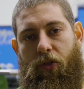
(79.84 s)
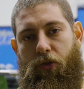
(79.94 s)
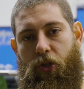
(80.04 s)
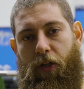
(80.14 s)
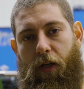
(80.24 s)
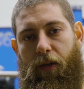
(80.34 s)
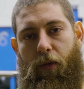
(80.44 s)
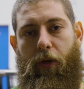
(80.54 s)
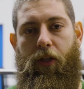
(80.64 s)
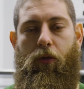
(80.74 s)
So in general,
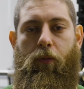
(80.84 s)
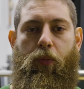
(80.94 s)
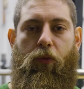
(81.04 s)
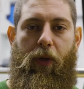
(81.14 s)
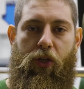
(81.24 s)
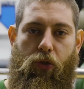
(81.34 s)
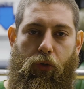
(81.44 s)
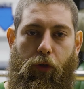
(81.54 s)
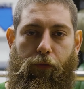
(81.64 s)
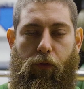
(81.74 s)
the way you put pressure
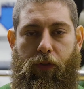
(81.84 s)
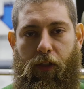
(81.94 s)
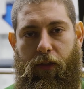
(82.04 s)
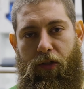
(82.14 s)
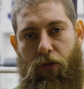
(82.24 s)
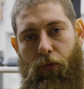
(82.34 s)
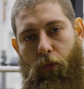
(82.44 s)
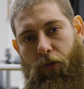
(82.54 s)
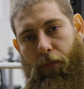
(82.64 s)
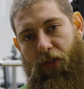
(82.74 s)
on your foot dictates on
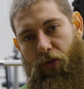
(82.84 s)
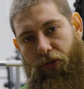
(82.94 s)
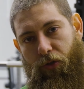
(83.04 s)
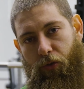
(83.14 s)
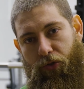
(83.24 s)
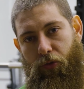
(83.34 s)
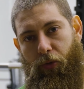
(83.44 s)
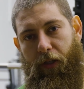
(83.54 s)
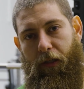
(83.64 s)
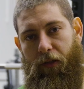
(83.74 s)
what muscles you use
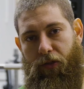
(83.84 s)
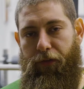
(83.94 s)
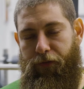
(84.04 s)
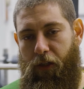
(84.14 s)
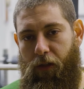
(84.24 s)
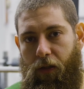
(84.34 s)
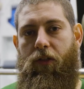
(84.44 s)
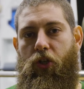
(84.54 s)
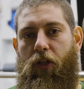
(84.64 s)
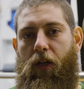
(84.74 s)
during lifting.
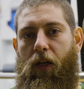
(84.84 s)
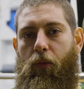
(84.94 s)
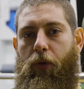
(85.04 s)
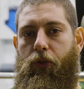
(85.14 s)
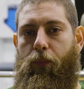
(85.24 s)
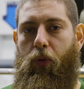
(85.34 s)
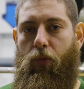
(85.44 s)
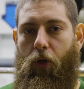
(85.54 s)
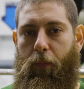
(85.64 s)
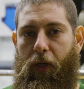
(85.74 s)
In general, when you
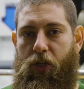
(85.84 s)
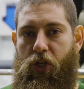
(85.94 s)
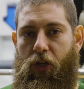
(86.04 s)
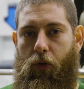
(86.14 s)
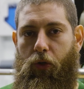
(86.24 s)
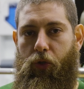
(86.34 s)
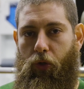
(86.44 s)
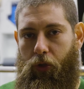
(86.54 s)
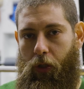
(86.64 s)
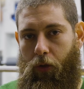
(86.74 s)
put more pressure on
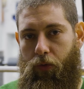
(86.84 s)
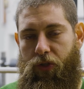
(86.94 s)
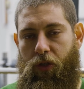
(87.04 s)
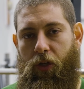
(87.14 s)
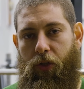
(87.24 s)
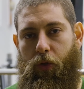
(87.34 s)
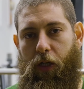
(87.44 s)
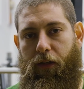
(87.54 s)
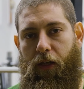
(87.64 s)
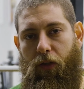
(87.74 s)
your toes, you
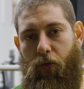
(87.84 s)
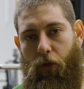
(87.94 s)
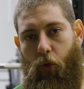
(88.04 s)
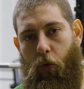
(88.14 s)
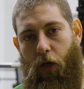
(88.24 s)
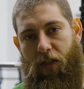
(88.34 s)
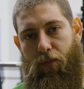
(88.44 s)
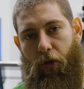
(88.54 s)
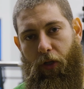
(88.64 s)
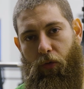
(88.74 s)
can get your quads
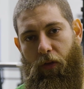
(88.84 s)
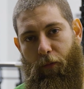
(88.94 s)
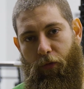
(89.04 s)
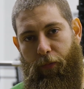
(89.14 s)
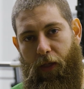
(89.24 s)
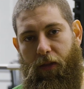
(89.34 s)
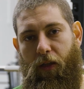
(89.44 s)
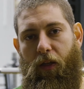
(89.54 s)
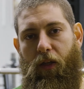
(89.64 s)
more into the movement.